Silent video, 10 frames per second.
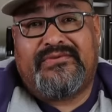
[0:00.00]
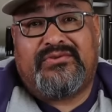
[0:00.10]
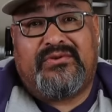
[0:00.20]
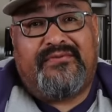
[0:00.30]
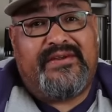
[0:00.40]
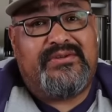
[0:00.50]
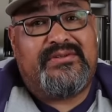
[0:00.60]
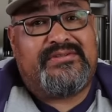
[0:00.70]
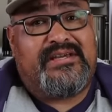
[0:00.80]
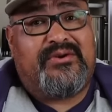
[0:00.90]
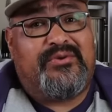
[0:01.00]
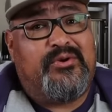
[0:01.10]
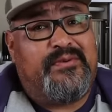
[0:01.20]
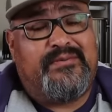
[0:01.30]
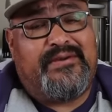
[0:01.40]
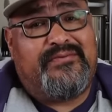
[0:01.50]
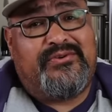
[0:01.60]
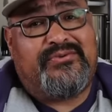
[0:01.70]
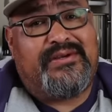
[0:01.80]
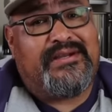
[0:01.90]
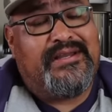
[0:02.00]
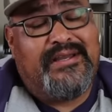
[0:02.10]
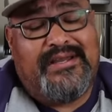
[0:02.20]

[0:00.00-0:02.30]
So if I do decide to reopen up my food truck,